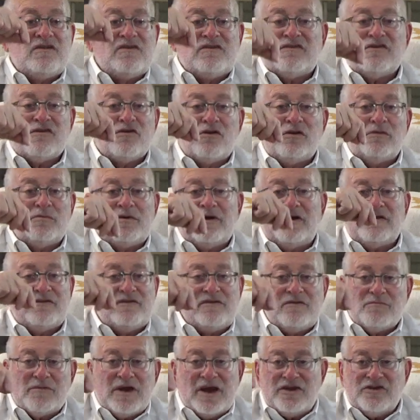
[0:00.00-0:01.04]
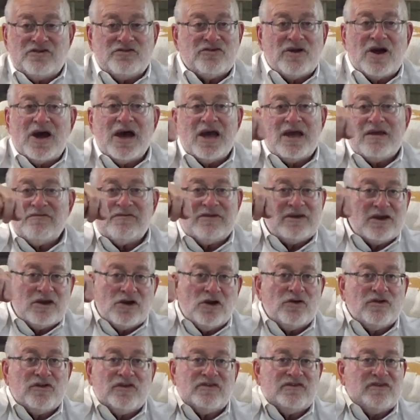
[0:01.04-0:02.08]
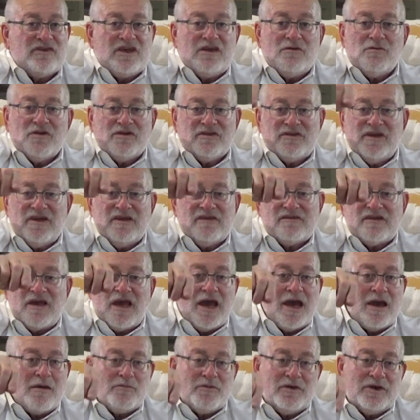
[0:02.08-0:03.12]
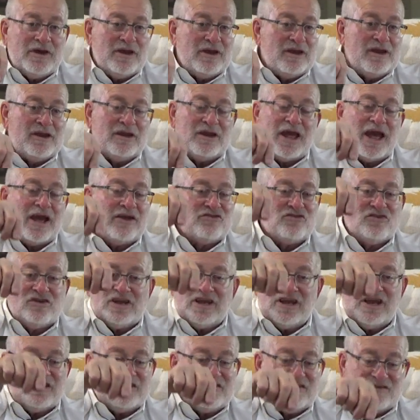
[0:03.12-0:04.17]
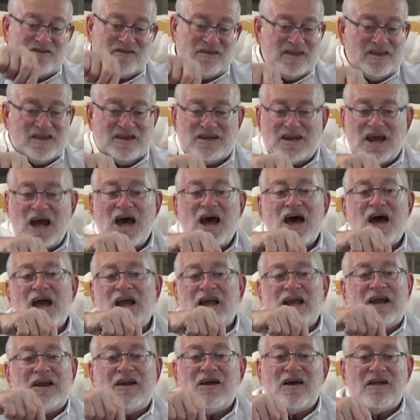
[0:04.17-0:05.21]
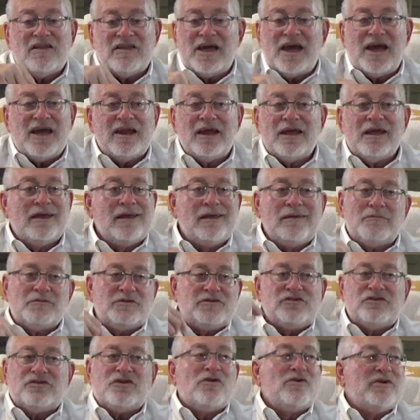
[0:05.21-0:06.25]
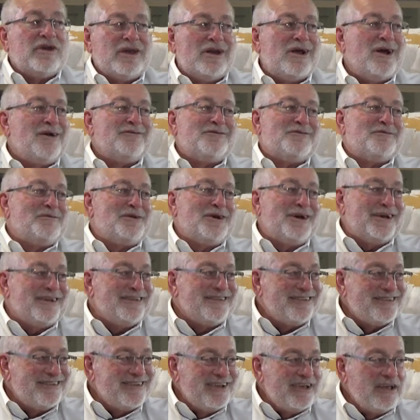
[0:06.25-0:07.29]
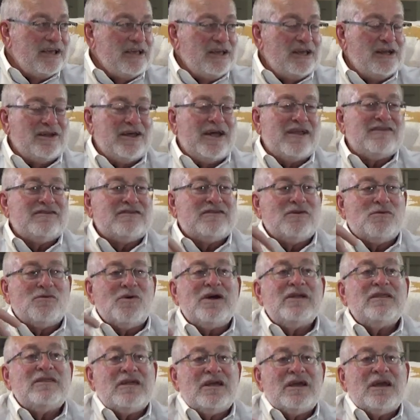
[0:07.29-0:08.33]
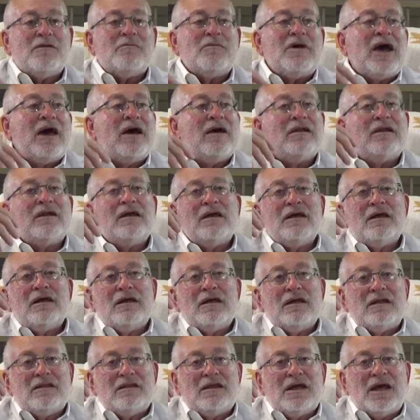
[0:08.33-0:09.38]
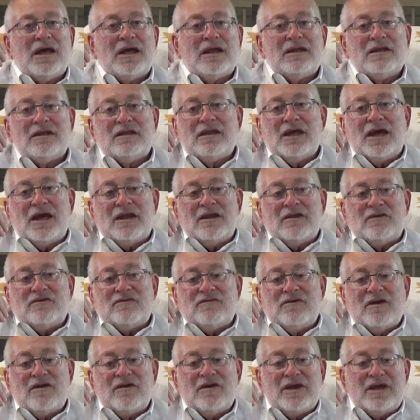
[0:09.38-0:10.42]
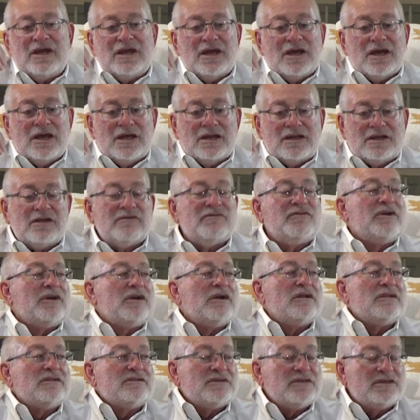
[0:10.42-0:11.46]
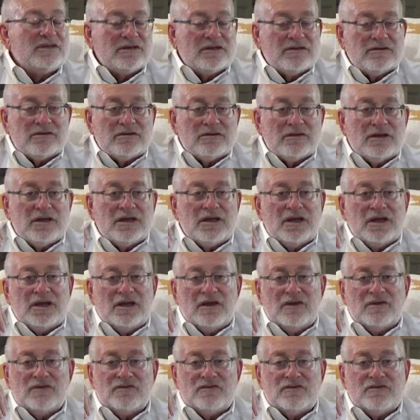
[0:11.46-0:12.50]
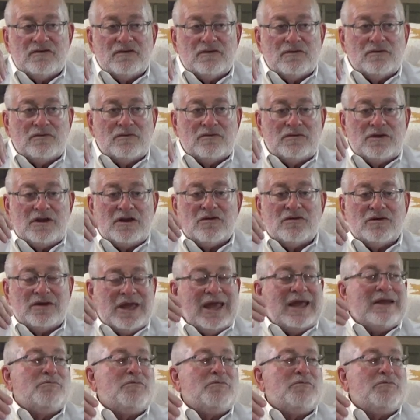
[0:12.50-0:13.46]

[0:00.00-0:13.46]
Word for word: it's in a school bus, you might drive and go to see where things happen and actually get to see the dock and all that, but you don't get off the bus. You know, that's the one thing about that that is very uh, difficult to do is to you know